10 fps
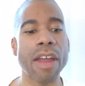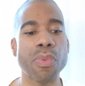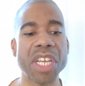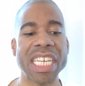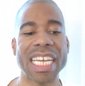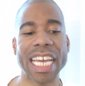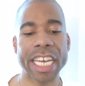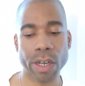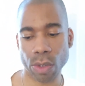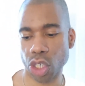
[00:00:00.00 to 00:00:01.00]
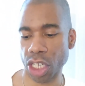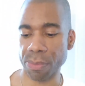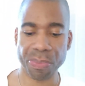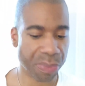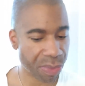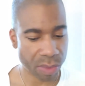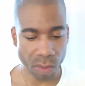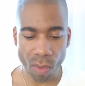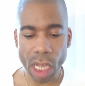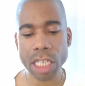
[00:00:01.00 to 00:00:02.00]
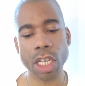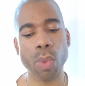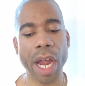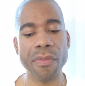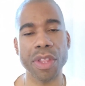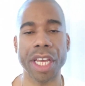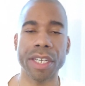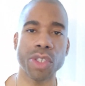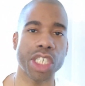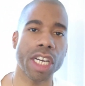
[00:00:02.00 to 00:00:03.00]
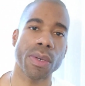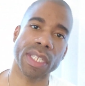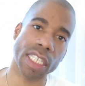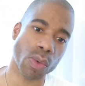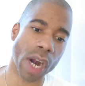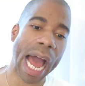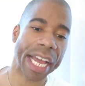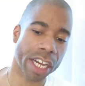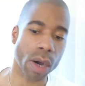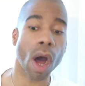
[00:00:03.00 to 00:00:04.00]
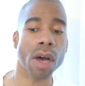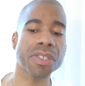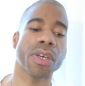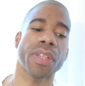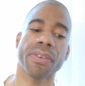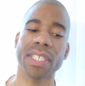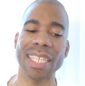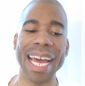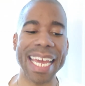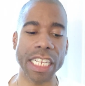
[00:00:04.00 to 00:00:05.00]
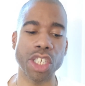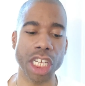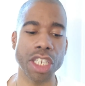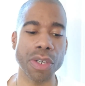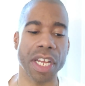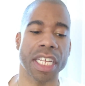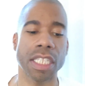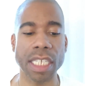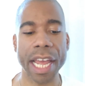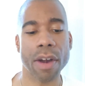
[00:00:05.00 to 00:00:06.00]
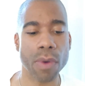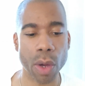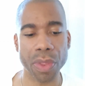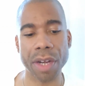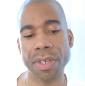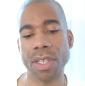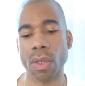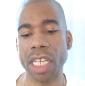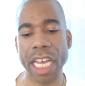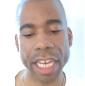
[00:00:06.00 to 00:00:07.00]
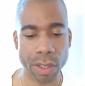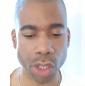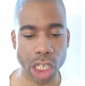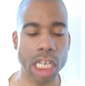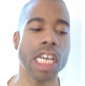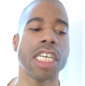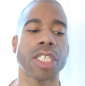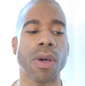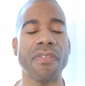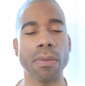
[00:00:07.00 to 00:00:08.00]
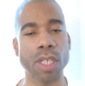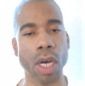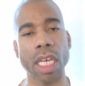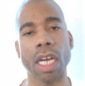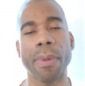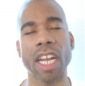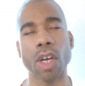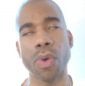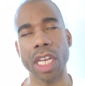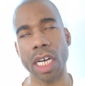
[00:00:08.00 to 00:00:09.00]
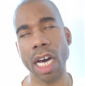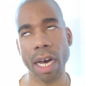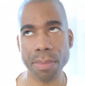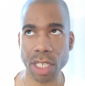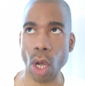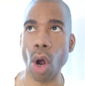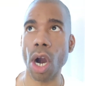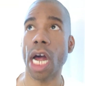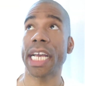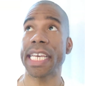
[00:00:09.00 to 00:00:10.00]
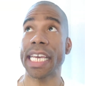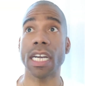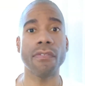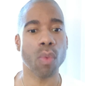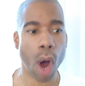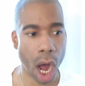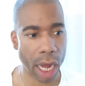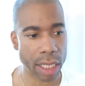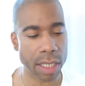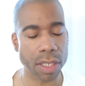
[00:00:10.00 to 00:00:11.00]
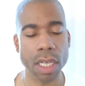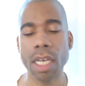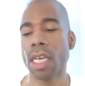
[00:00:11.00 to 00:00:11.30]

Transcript: I read energy. So wherever the energy goes, that's where I go. Also, there is not a gender in tarot. There is only energy. So if I'm talking about a queen of cups or a king of wands